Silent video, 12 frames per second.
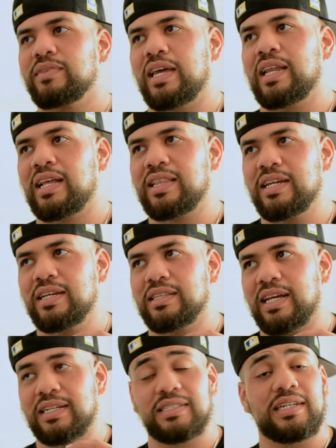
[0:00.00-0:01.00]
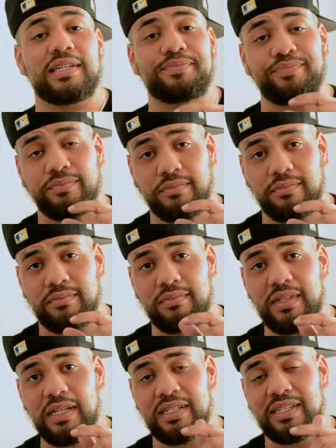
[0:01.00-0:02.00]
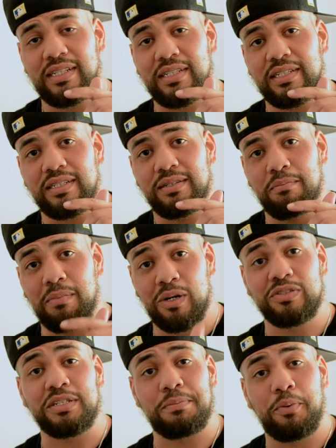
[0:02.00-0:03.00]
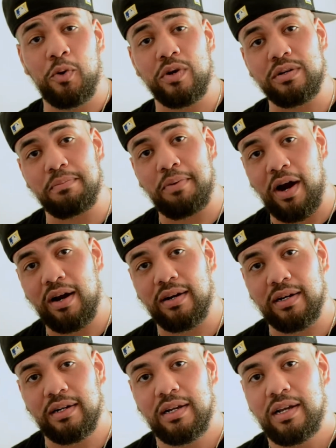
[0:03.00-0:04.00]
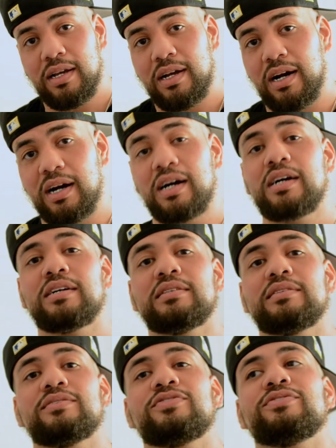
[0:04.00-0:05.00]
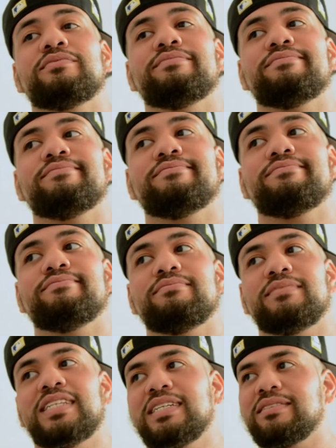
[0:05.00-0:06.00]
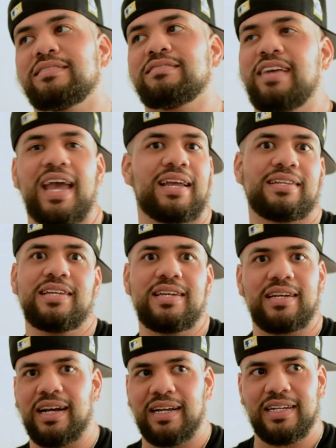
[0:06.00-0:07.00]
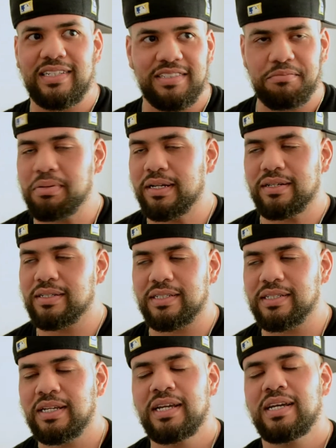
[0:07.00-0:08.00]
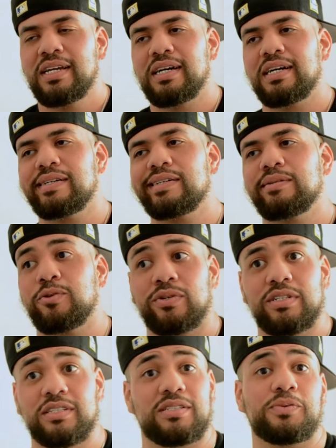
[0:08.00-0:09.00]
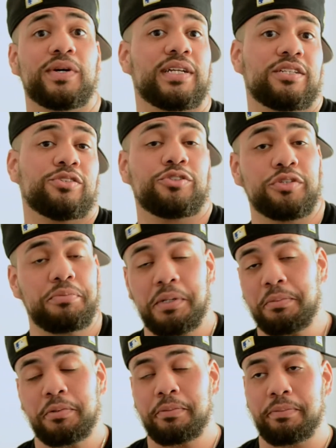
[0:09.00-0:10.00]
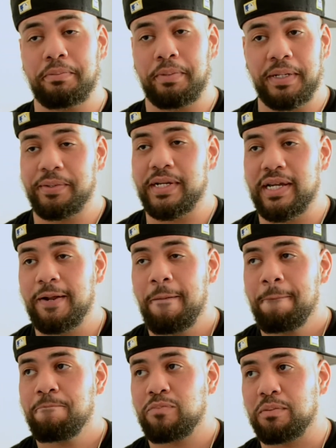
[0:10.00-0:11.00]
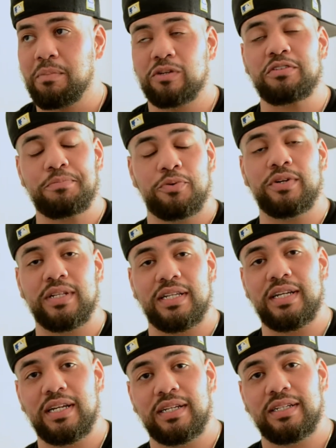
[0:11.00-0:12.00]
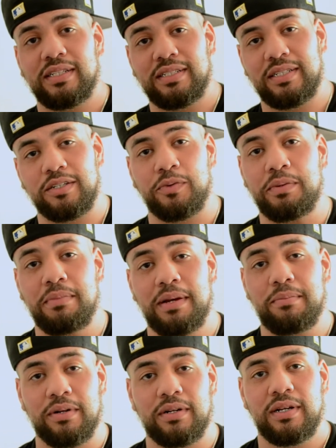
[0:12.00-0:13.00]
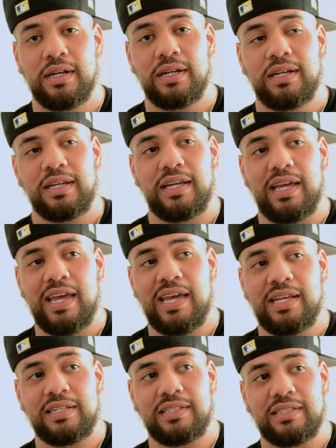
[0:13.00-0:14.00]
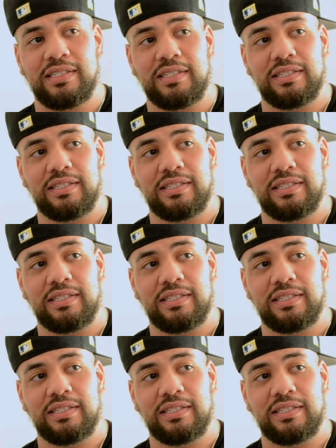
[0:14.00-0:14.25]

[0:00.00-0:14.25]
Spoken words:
And I think, like I said, the most important part of this technique, I guess, of parenting, or just the way that you treat people, period, the most important thing to remember is